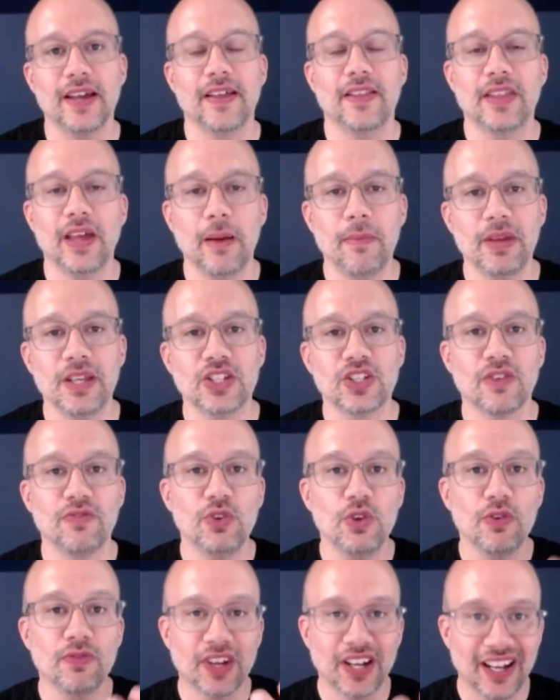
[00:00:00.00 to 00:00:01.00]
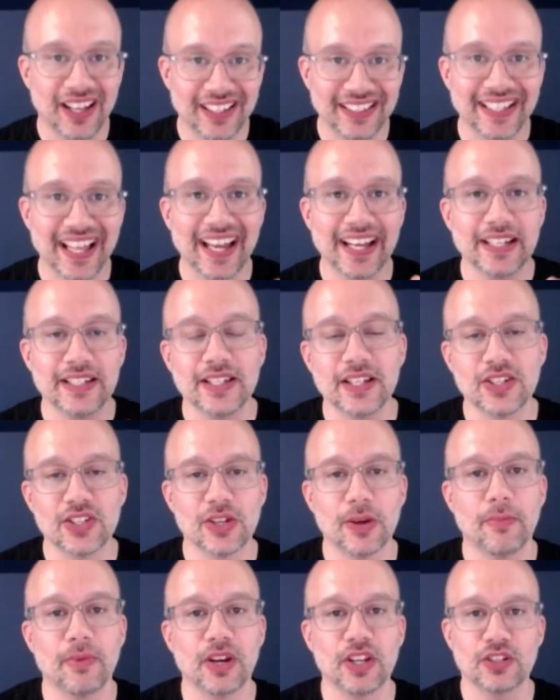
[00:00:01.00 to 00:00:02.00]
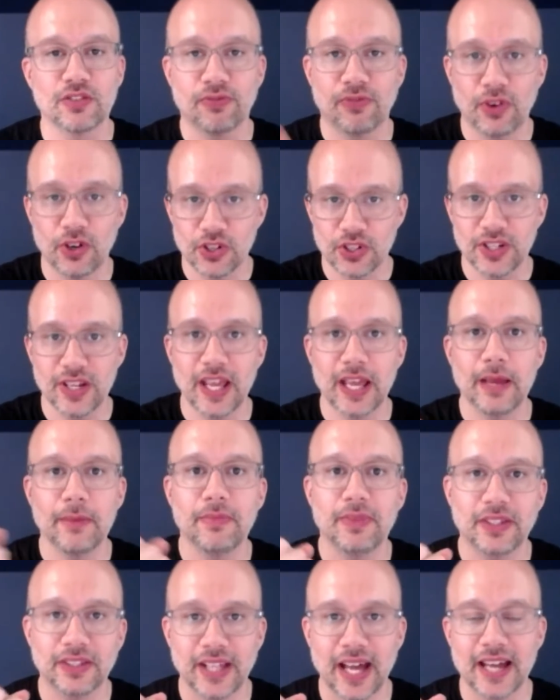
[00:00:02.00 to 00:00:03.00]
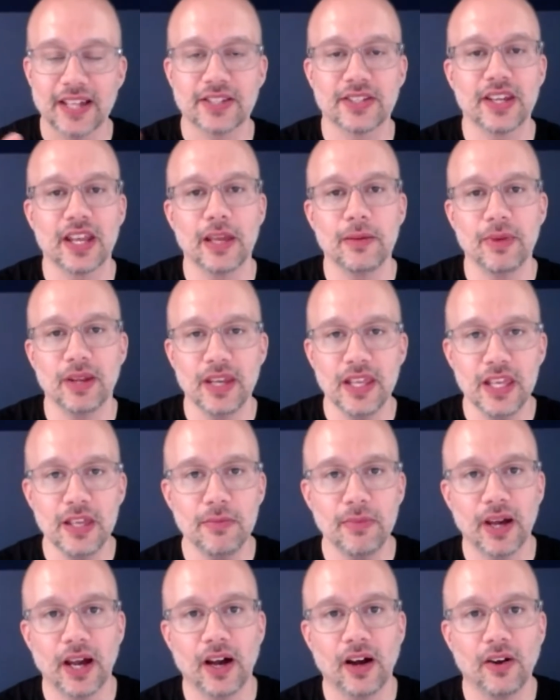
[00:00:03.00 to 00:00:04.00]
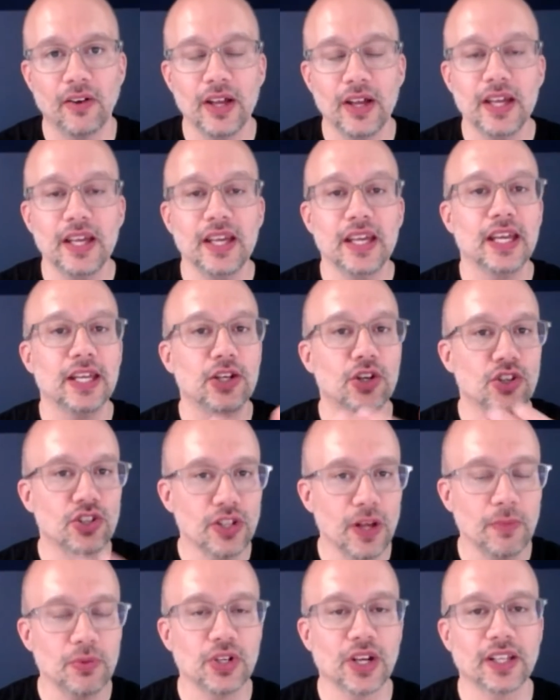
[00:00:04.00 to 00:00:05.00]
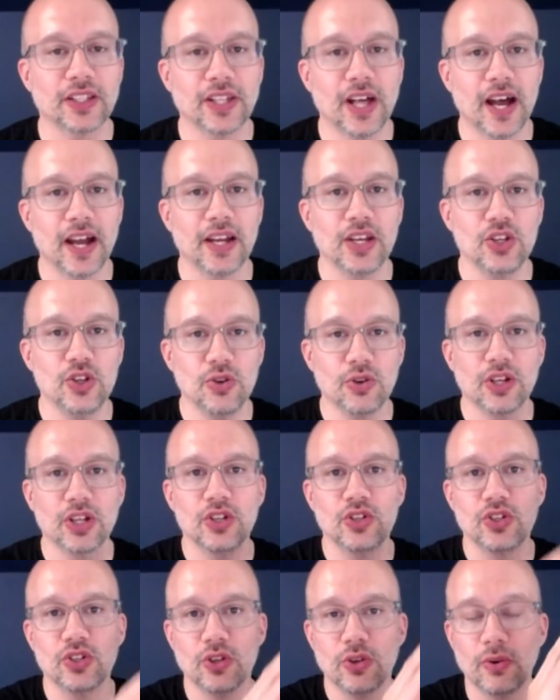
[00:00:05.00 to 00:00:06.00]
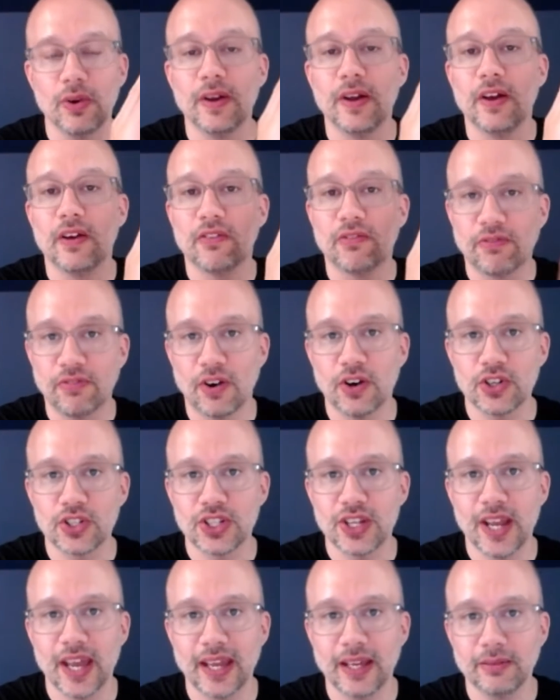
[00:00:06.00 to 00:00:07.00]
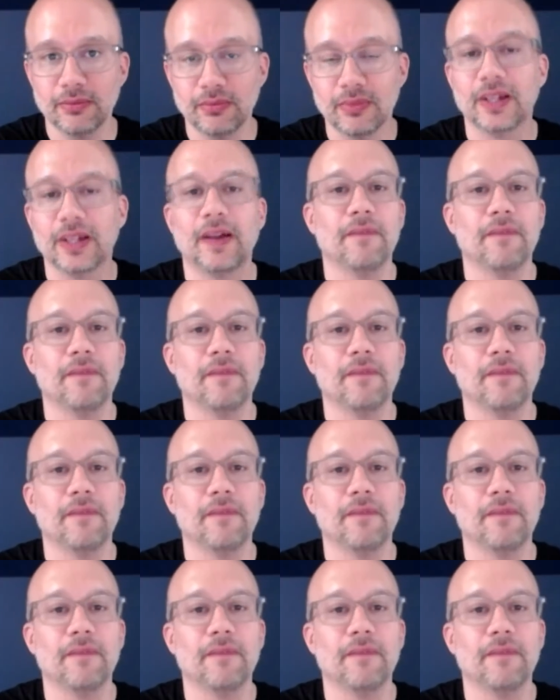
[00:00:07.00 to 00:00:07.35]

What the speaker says: That means if you've collected somebody's first name, last name, and email, in your subject line, you can do first name,